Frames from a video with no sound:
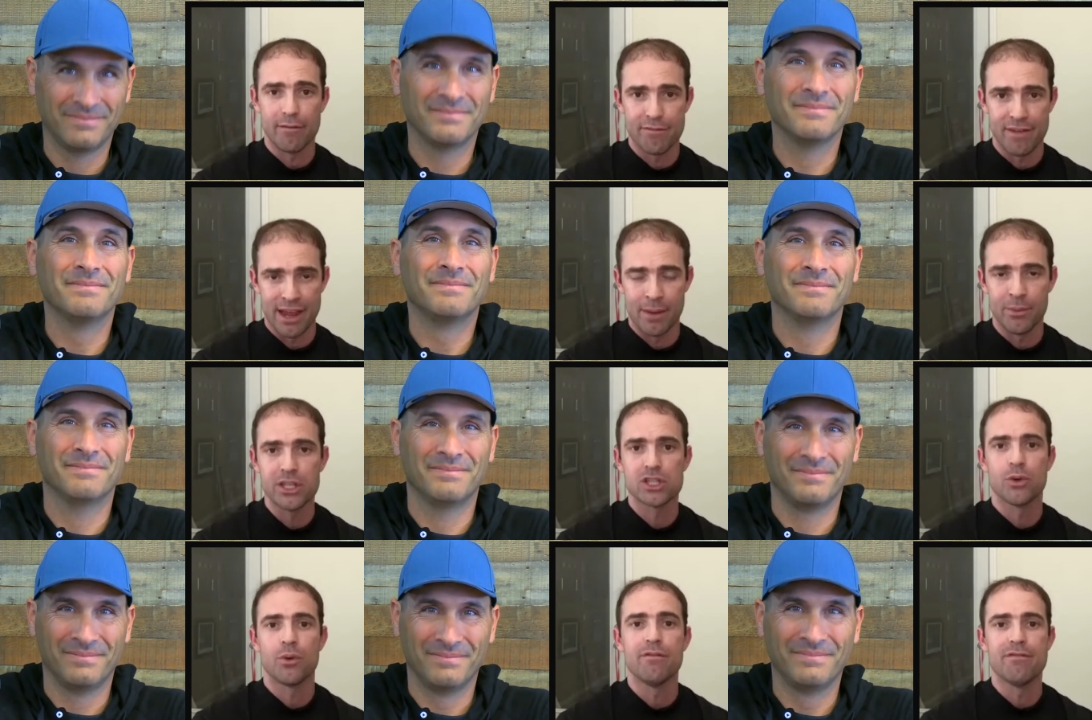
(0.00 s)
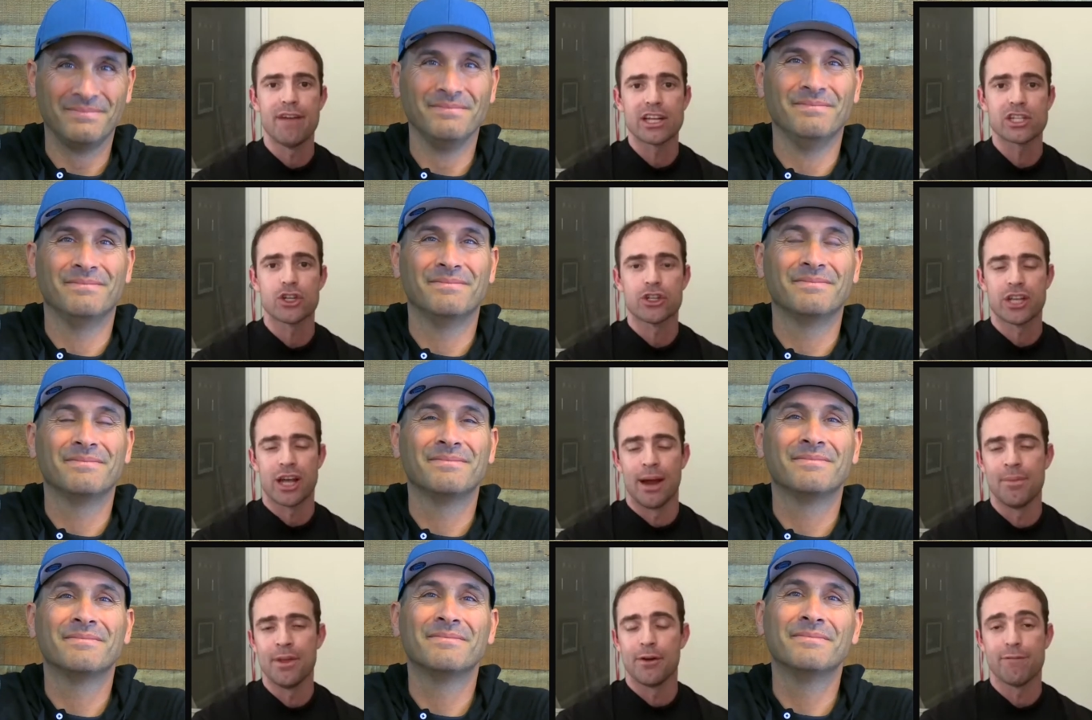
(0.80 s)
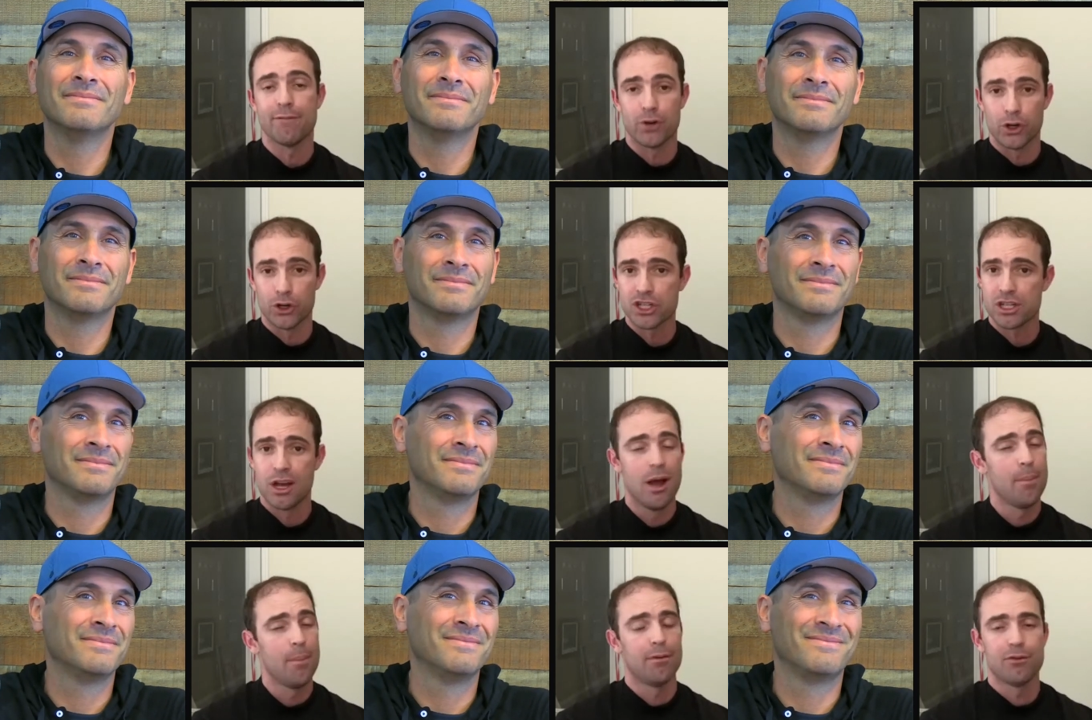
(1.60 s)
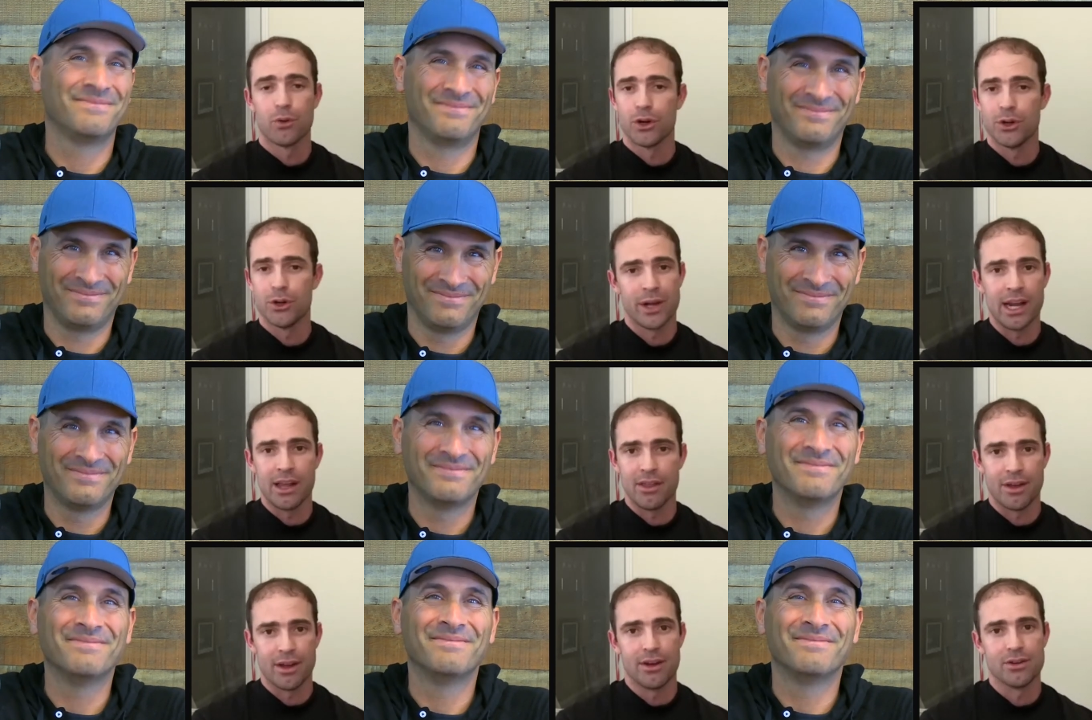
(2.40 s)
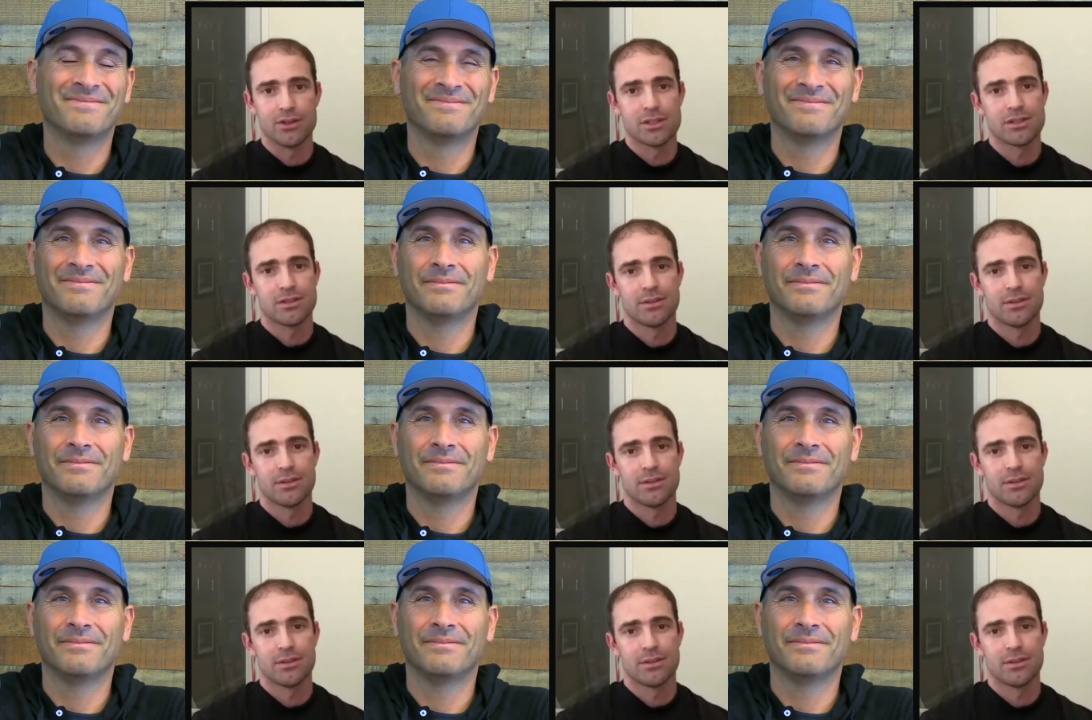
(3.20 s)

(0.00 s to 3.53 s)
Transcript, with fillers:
Speaker 1: family. So invest your time there first before doing anything else.